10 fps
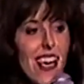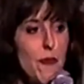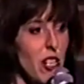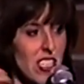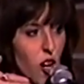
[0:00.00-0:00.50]
see
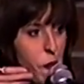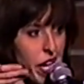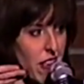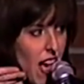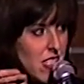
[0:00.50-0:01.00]
it because I don't have
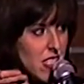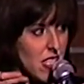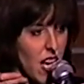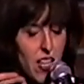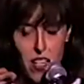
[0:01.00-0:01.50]
my
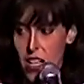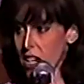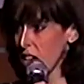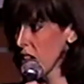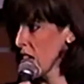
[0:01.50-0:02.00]
glasses on.
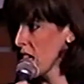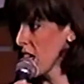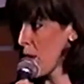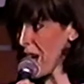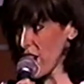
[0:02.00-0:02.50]

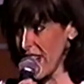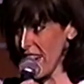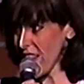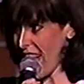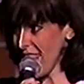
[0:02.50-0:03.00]
But I could
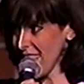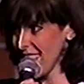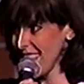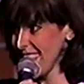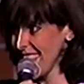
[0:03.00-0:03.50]
hear that.
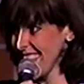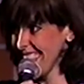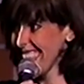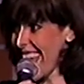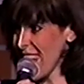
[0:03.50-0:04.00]

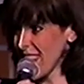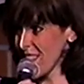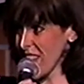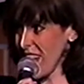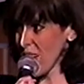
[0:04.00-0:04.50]
Yeah,
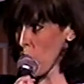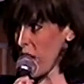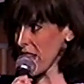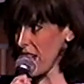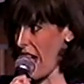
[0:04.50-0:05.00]
there's
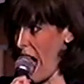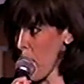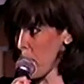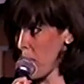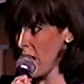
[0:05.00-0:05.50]
one
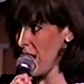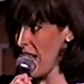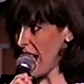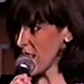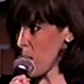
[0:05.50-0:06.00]
clap,
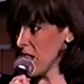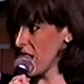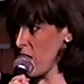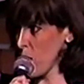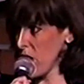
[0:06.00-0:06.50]
and
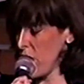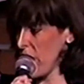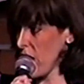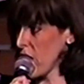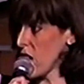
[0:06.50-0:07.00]
somebody's giving me the
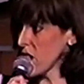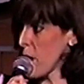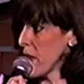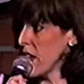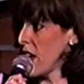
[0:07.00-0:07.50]
finger. No,
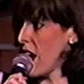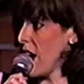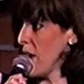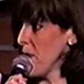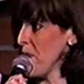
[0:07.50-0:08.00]
somebody,
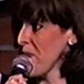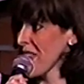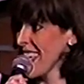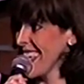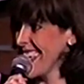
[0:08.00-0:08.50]
happy
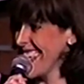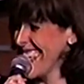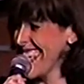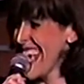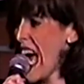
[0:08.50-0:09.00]

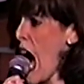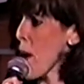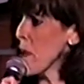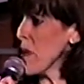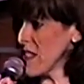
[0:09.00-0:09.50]

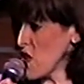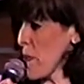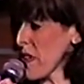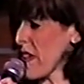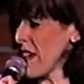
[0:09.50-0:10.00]
birthday. Is
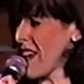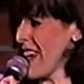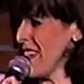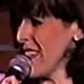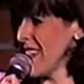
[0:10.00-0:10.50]
your birthday
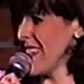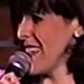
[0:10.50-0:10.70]
tonight?